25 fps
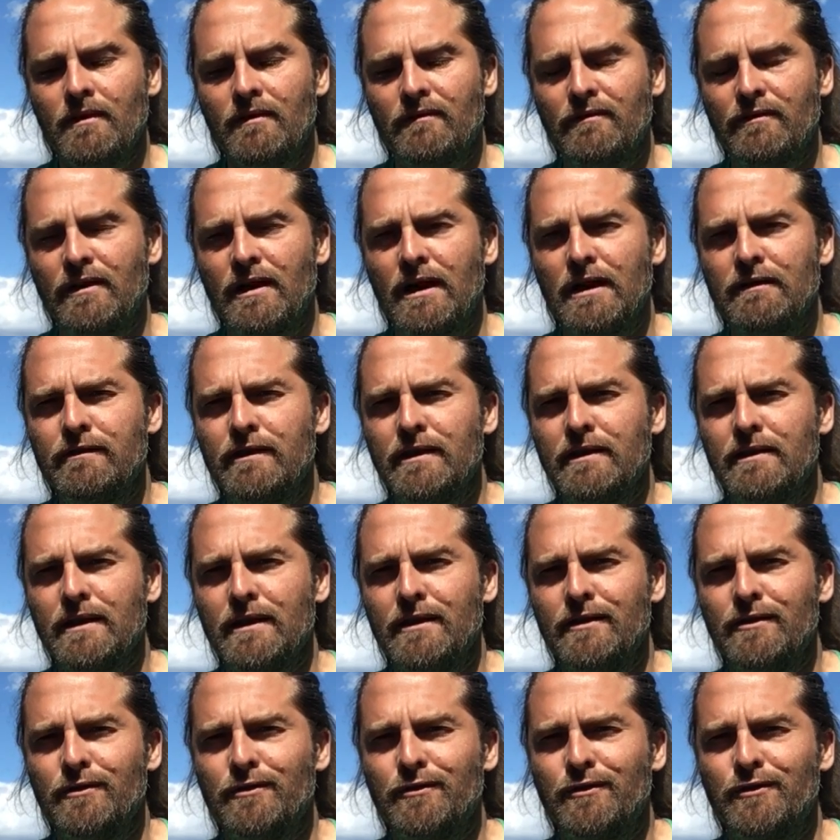For
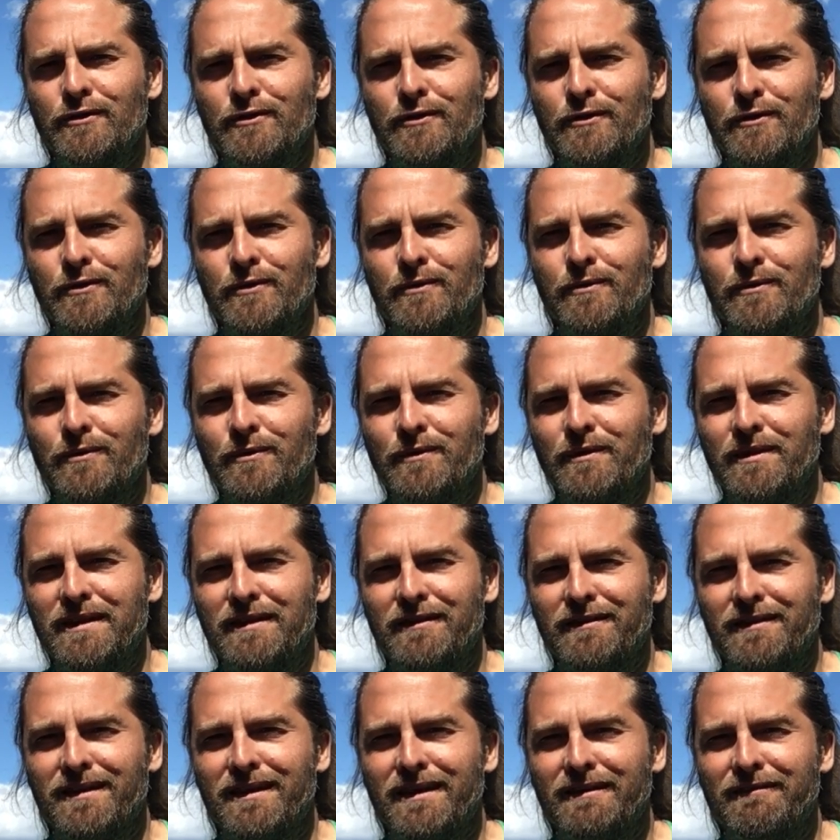everything you do with
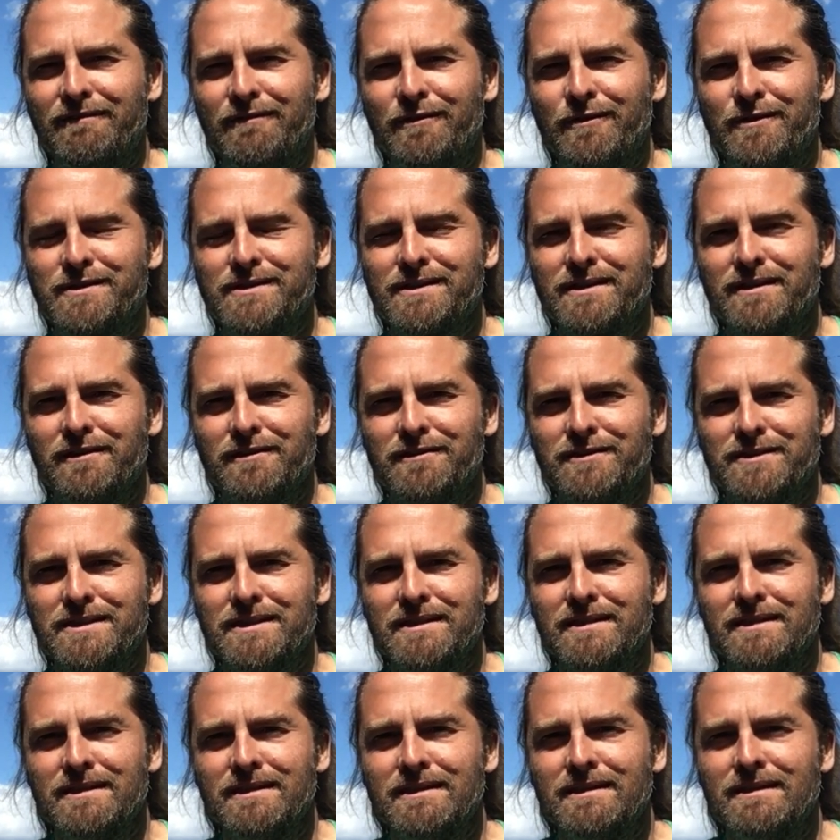your life force
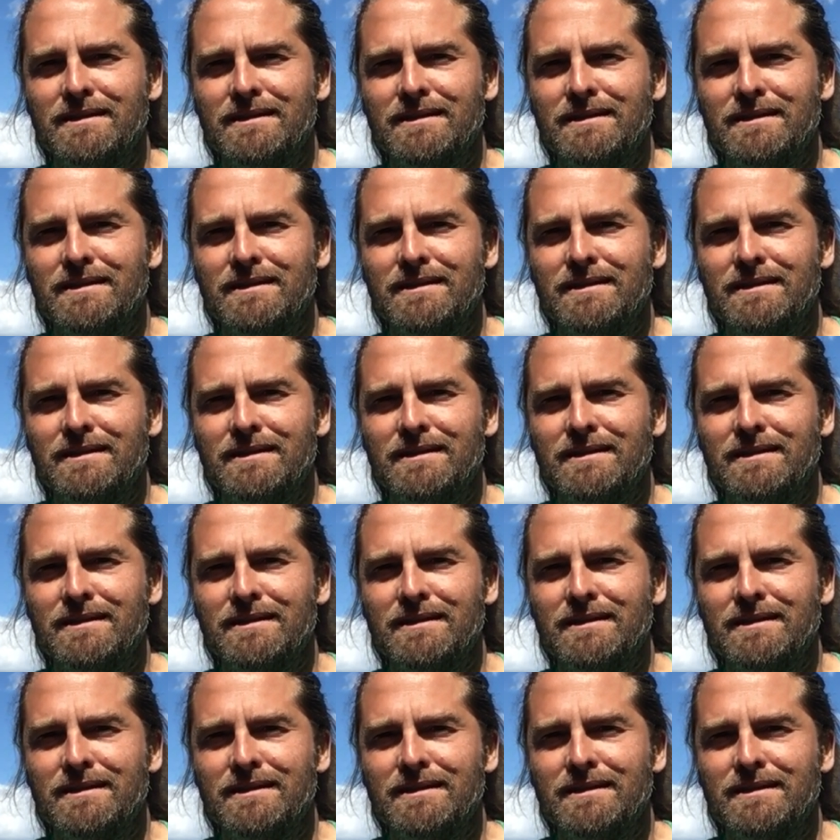energy.